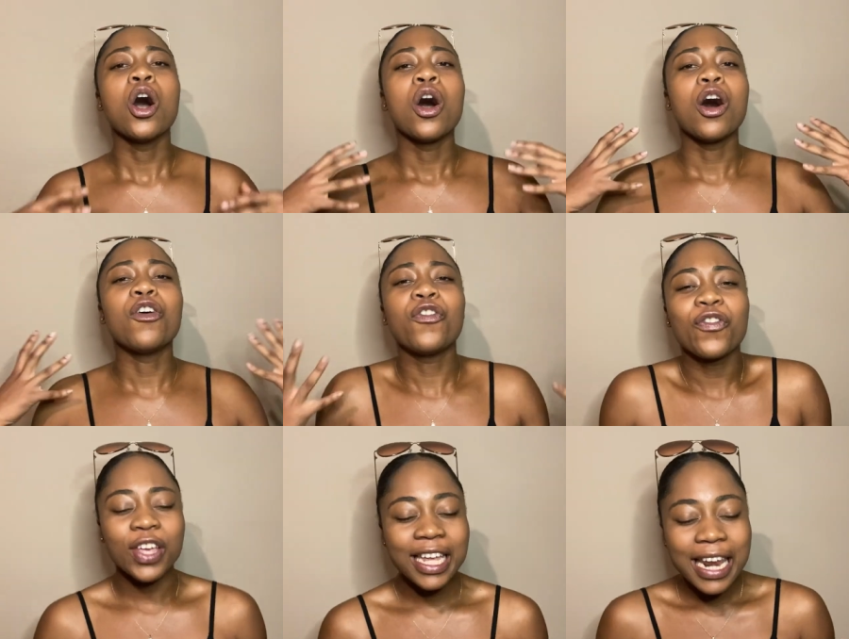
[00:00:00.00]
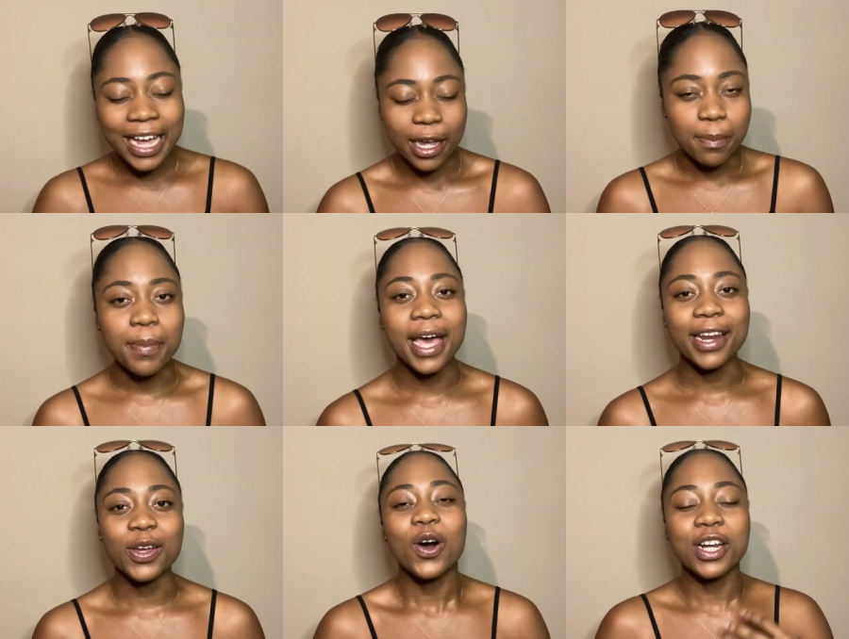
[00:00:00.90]
or feel like a
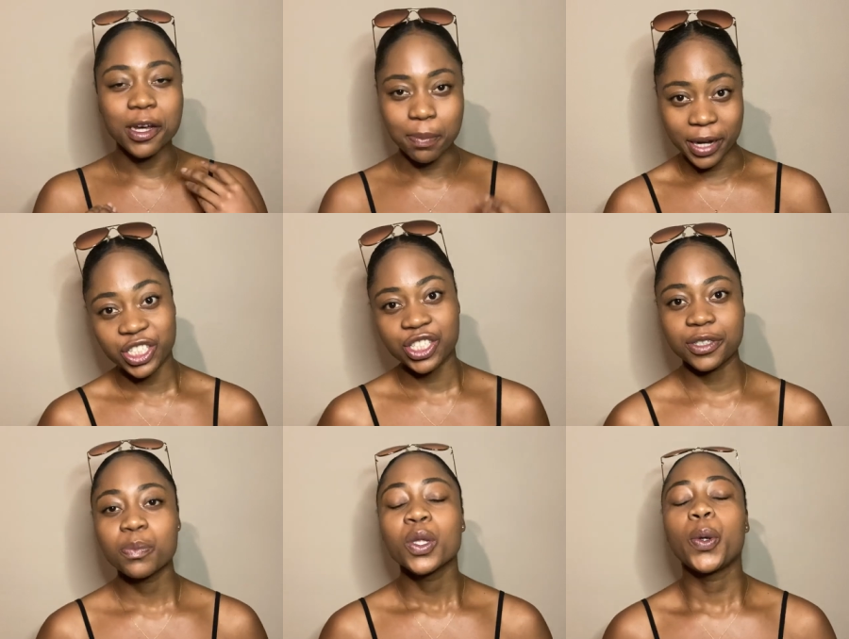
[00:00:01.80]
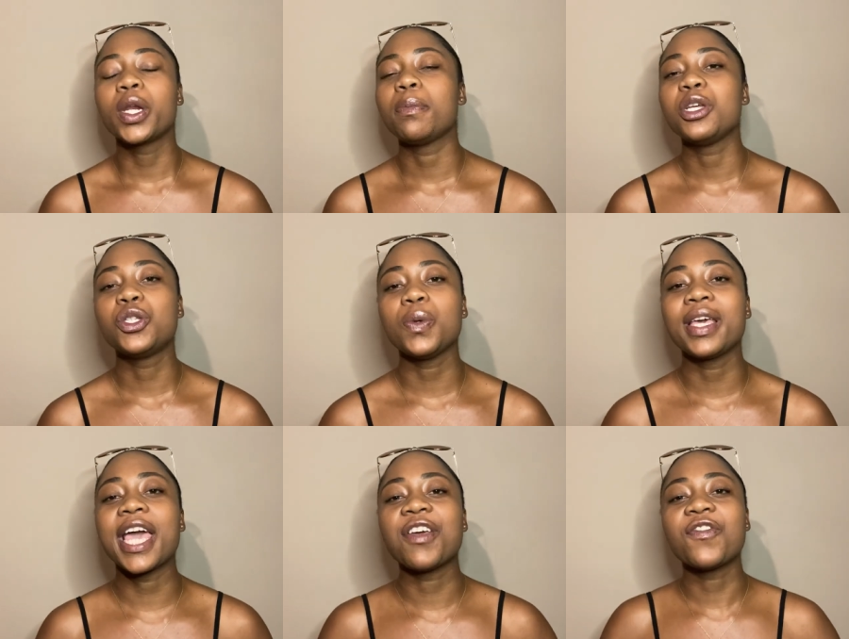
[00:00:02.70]
baddie on a budget. We're gonna be doing
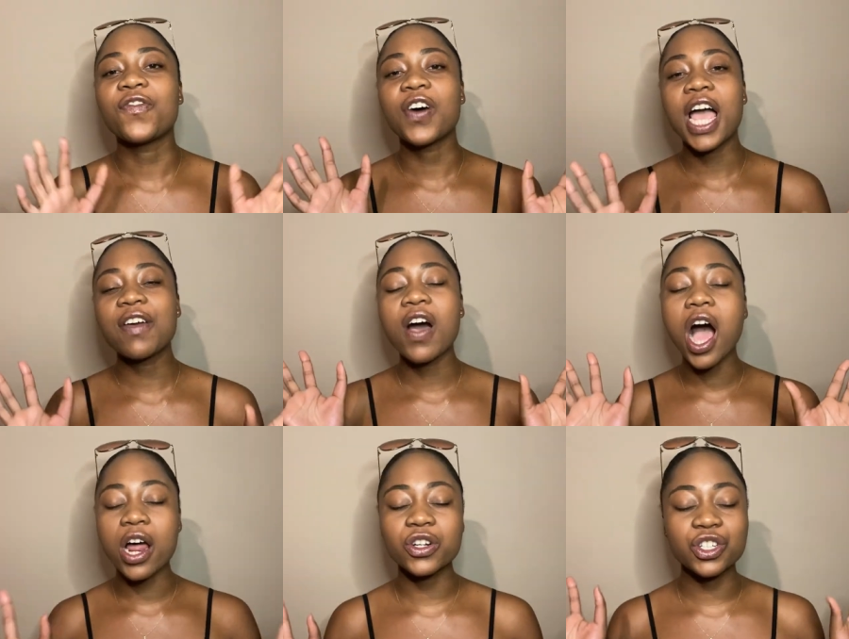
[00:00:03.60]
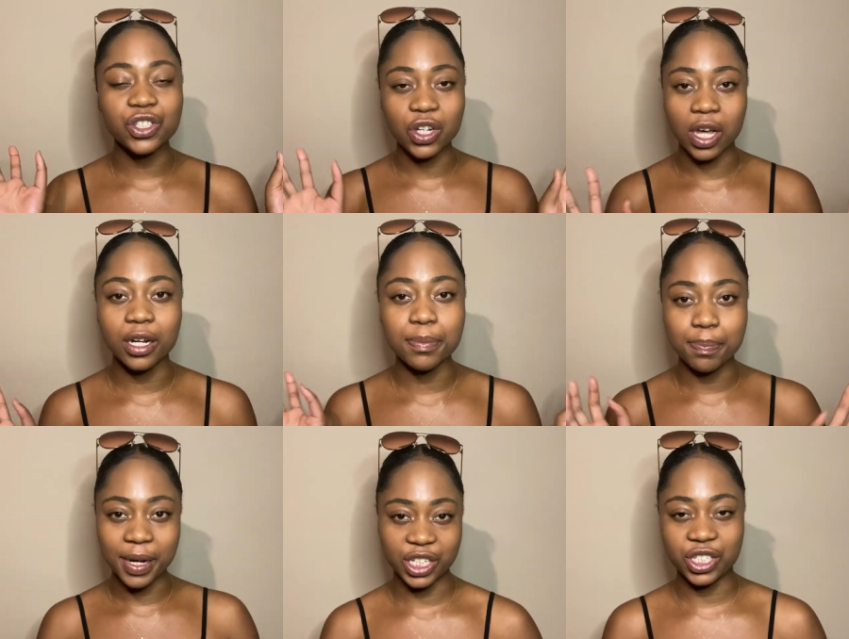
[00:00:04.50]
a $500
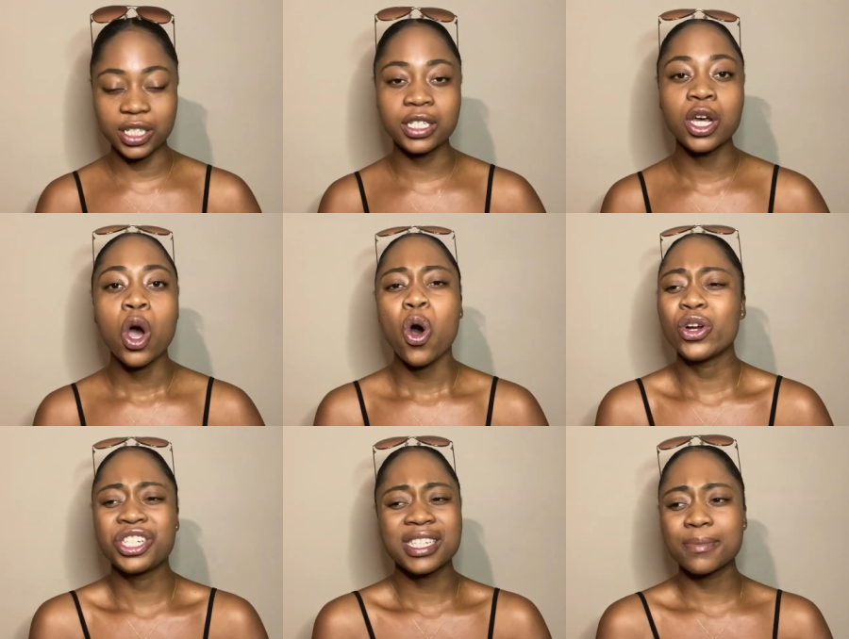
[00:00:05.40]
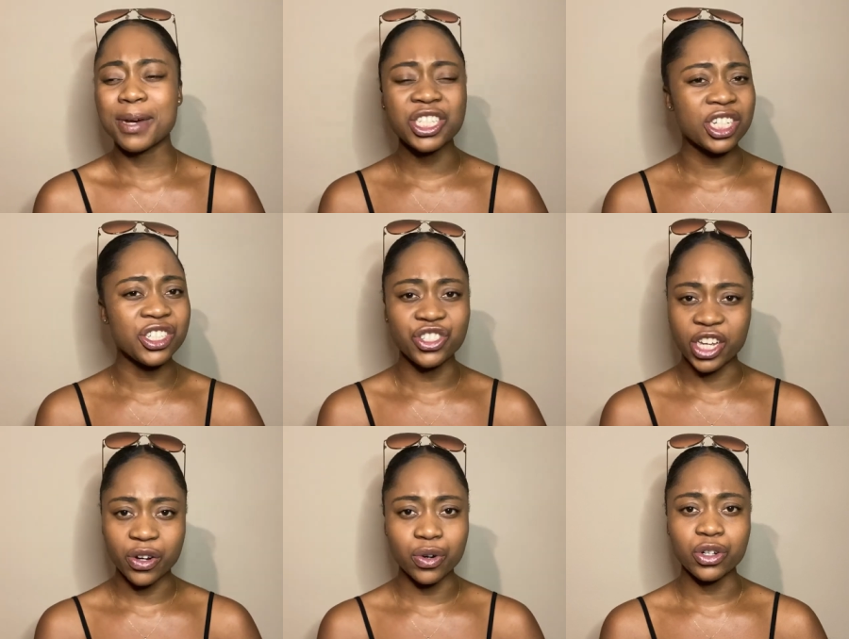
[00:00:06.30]
budget or just a budget in
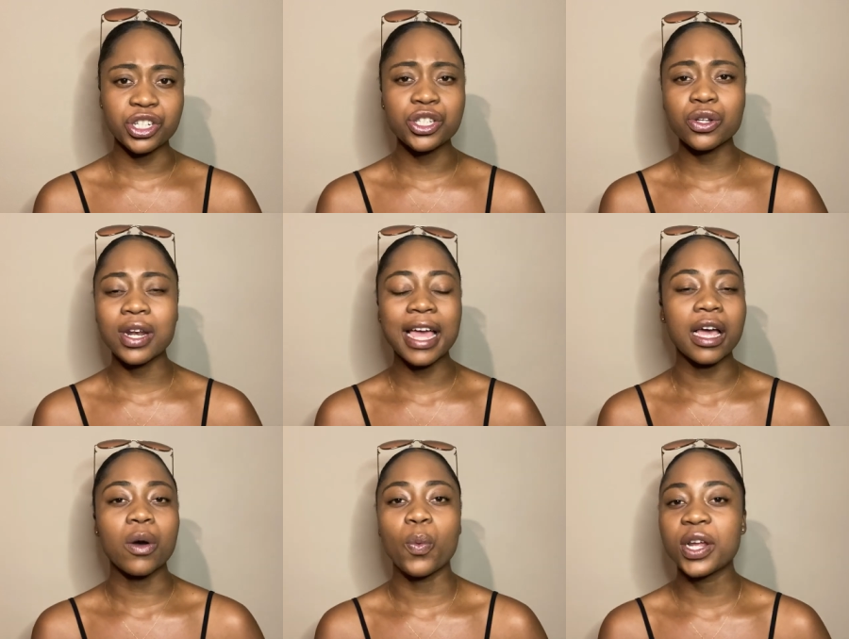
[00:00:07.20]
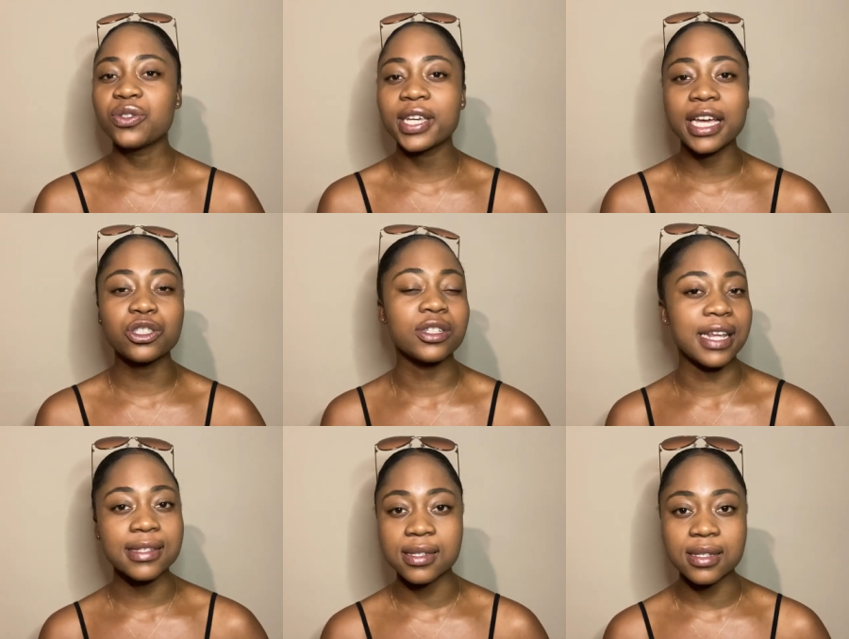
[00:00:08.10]
general, just or like where to get your
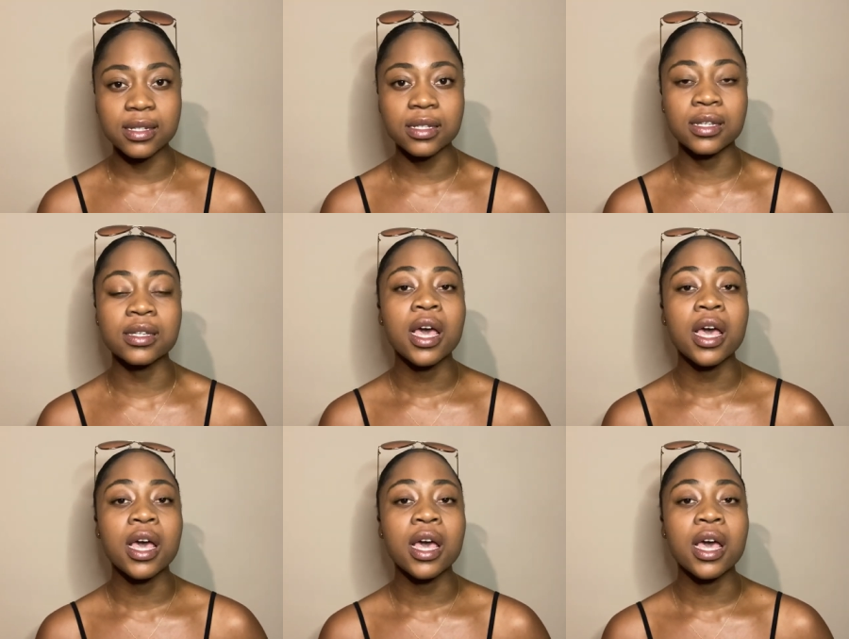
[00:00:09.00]
necessities